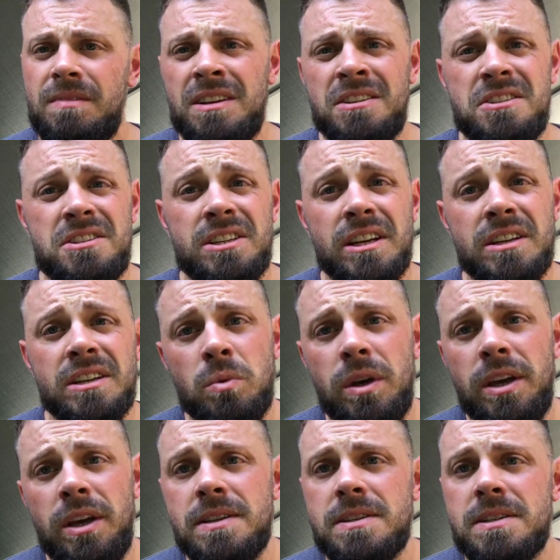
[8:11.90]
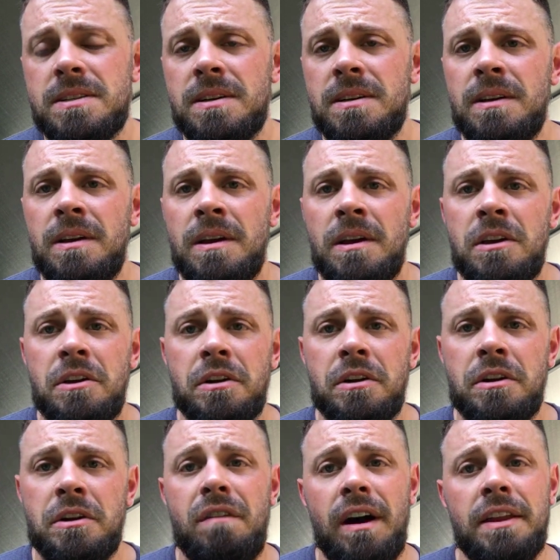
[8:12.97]
6 weeks, you're
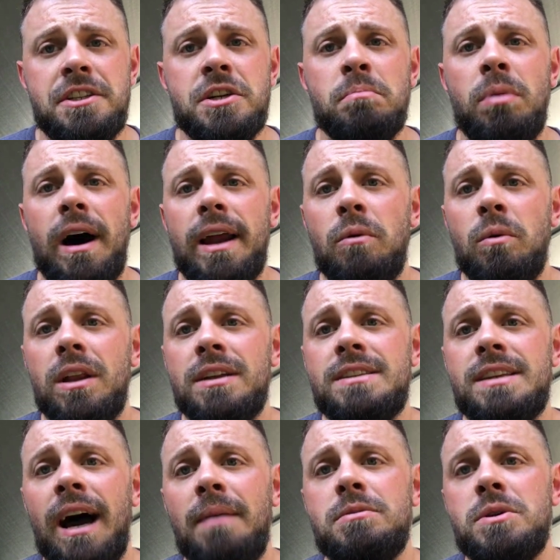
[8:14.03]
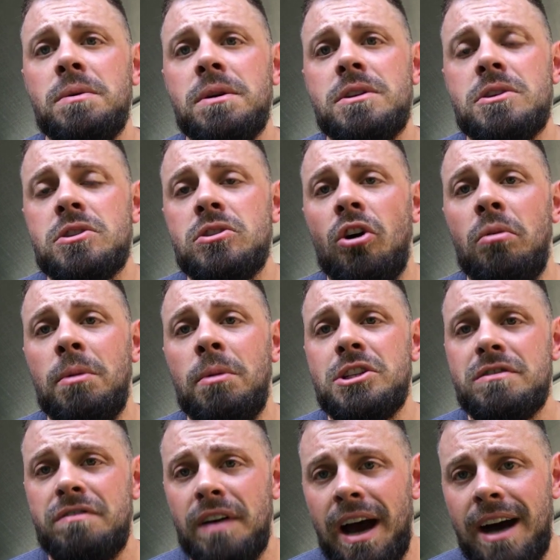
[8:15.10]
going to find that your body will adapt to it so
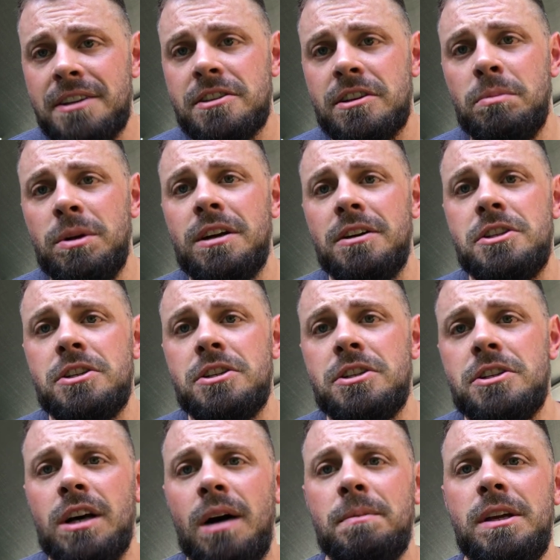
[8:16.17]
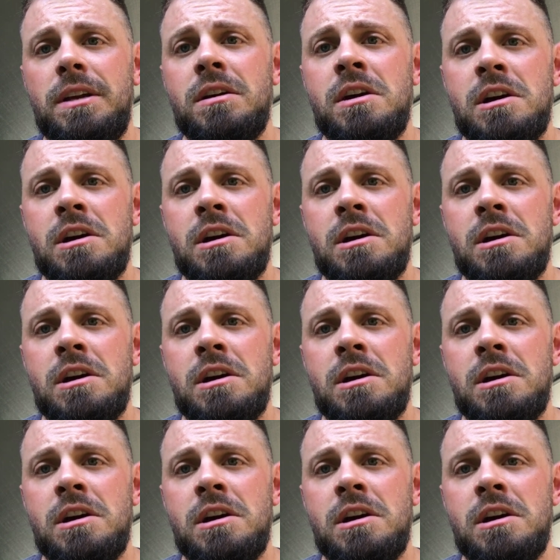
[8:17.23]
much faster because you're becoming